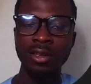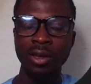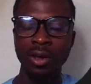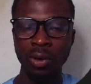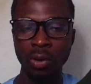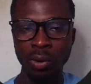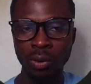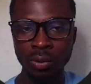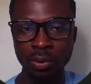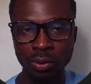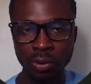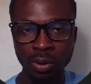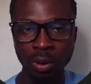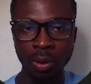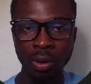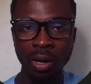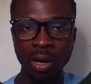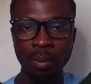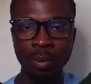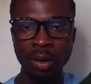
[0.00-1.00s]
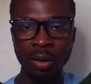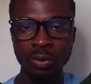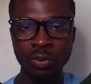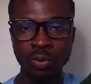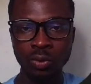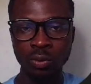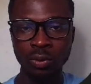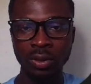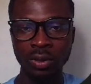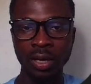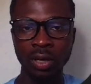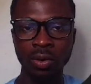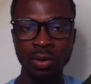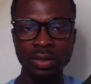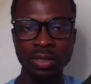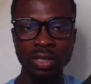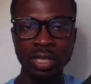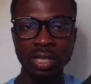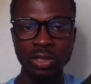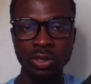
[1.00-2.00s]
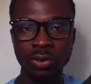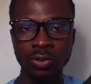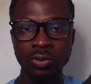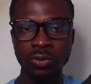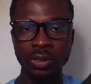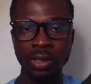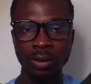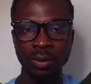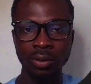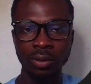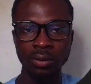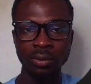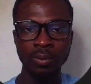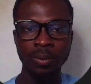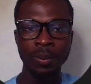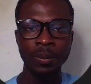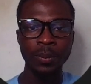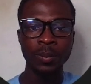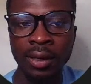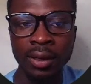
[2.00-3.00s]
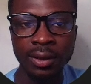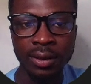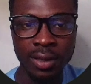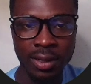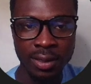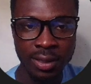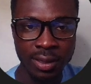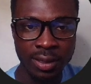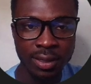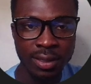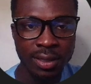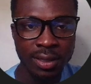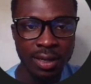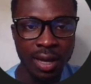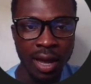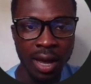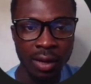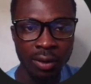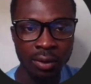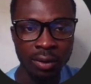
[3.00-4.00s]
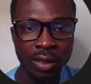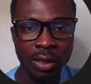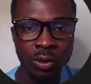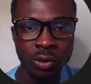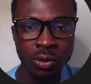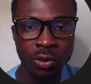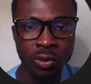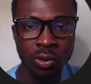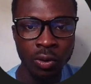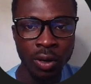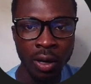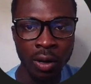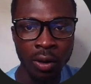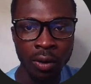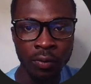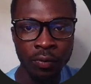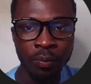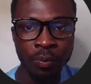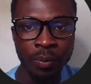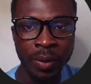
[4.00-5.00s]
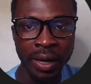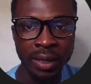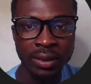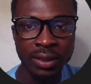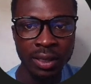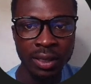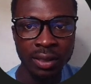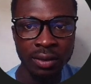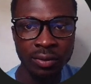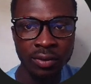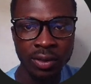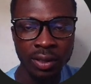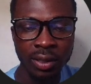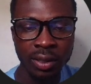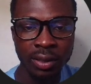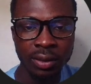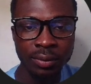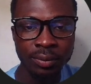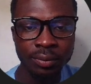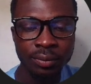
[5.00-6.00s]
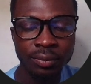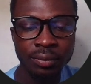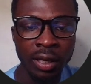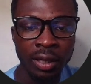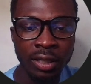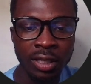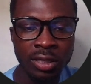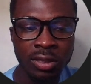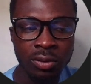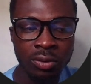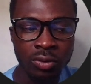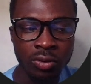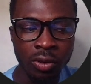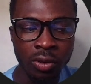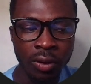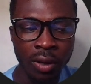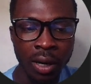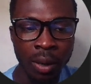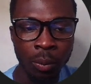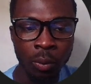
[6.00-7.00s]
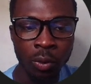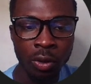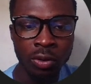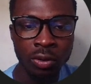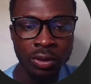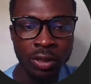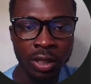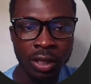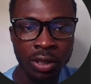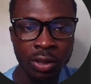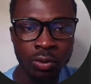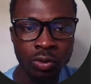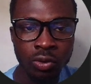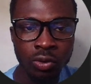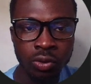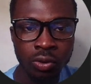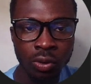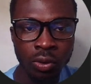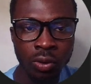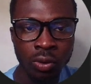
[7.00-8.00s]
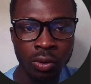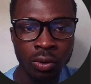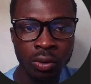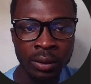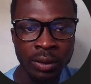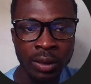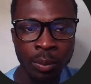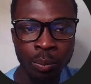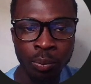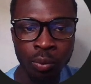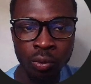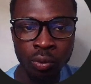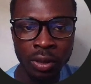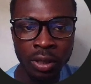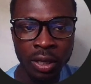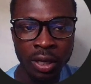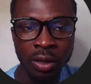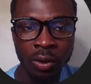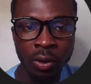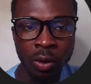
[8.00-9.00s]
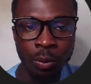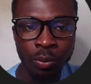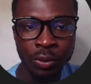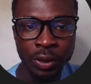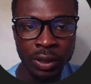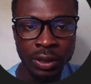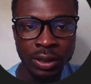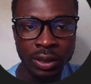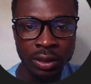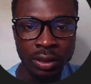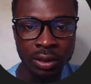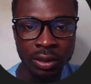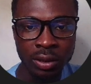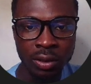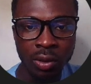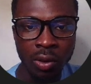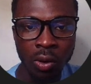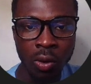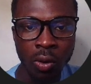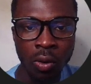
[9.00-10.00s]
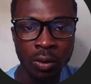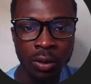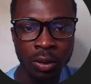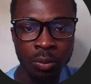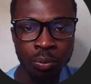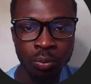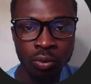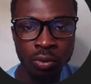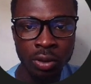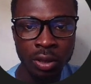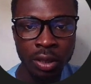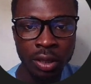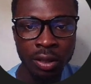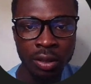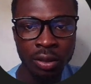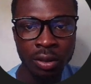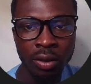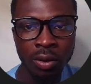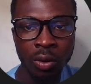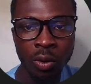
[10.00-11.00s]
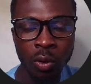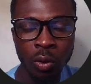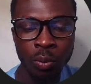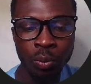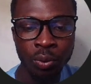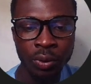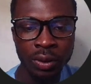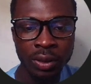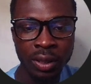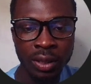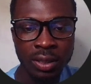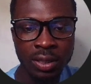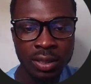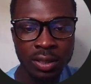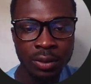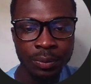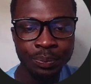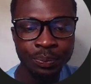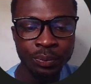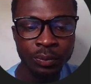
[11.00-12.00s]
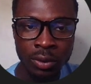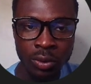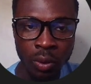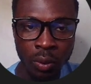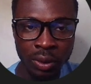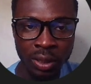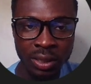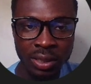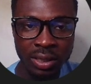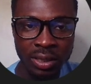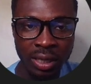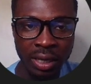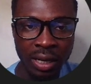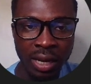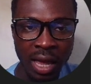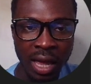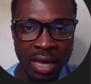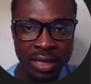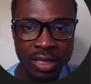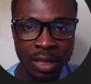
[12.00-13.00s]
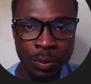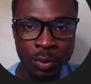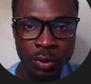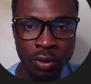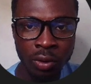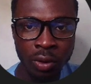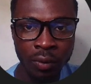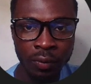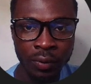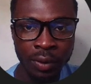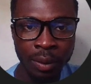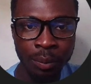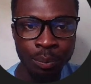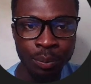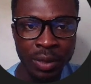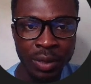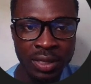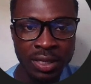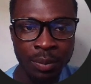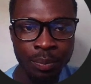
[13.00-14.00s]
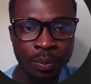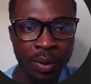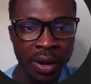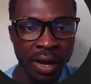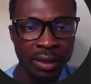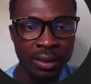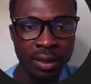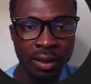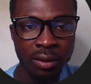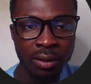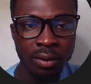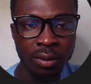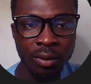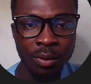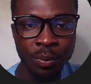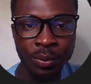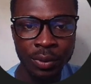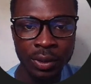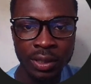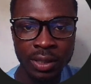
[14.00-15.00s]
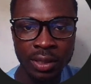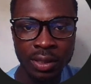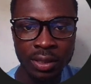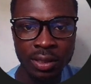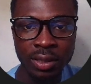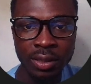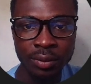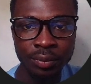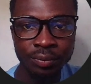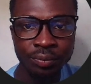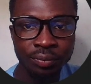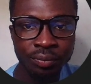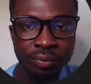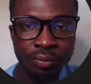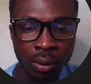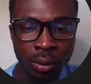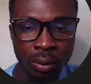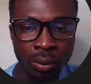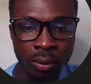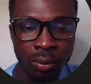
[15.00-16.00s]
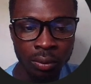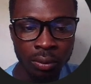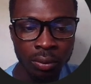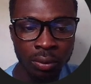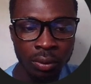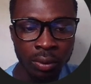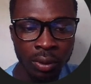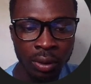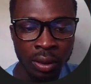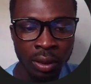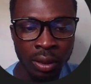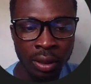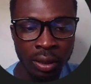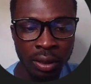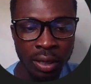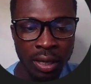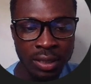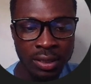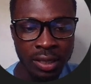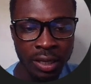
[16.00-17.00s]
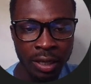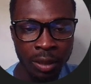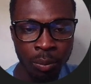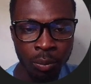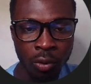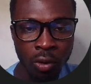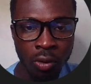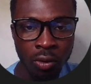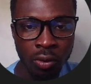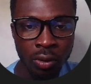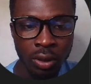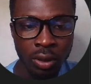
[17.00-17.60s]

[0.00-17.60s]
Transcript: Hello, you're welcome back to Tech Hustlers YouTube channel. This is another tutorial of Python in tree. In this tutorial, I'm going to take you through the Boolean operation or the Boolean operators. So this is the last episode of the basic Python operations. So let's get the ball